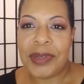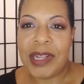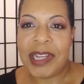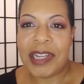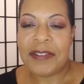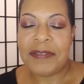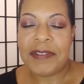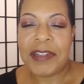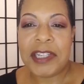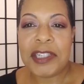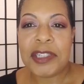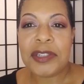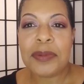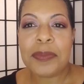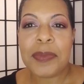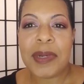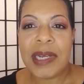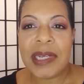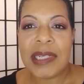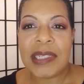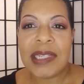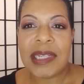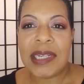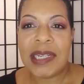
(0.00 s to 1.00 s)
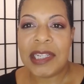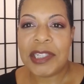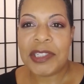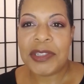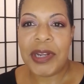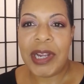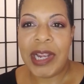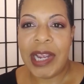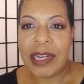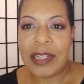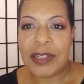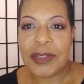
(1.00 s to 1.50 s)
Like if that's your mindset and that's
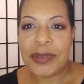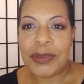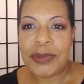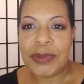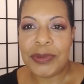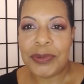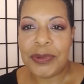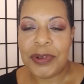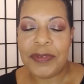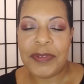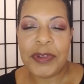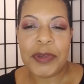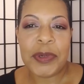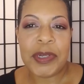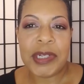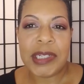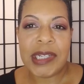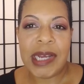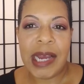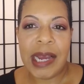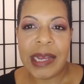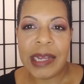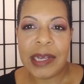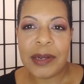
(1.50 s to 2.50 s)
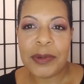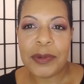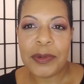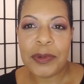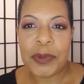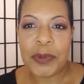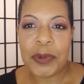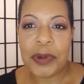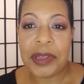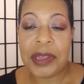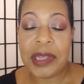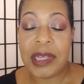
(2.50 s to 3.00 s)
your attitude, or if you're
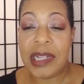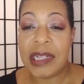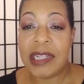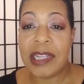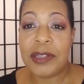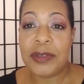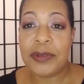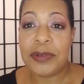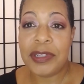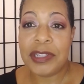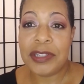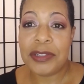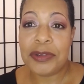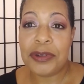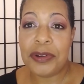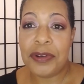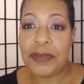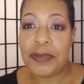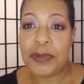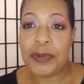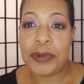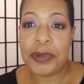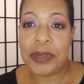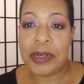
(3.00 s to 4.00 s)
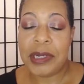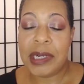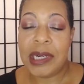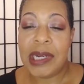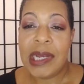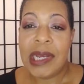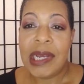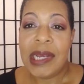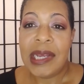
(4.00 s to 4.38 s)
entitled or think that you deserve or